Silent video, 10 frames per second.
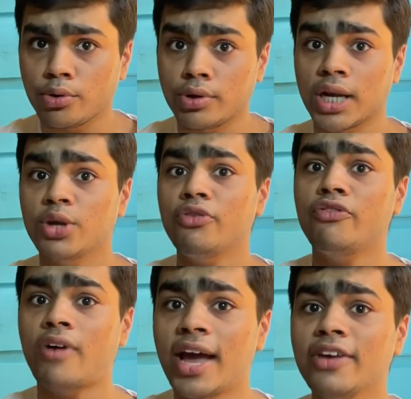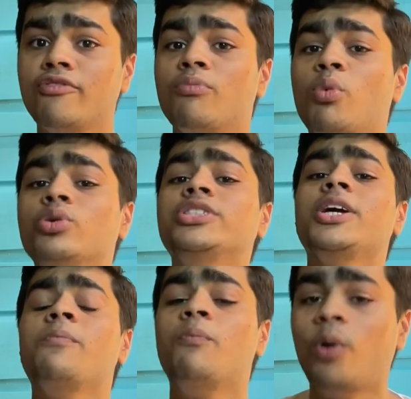to tell you 5 most
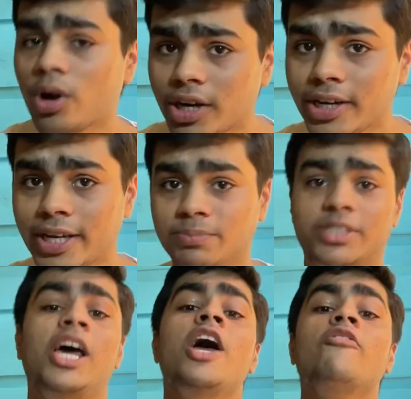important tips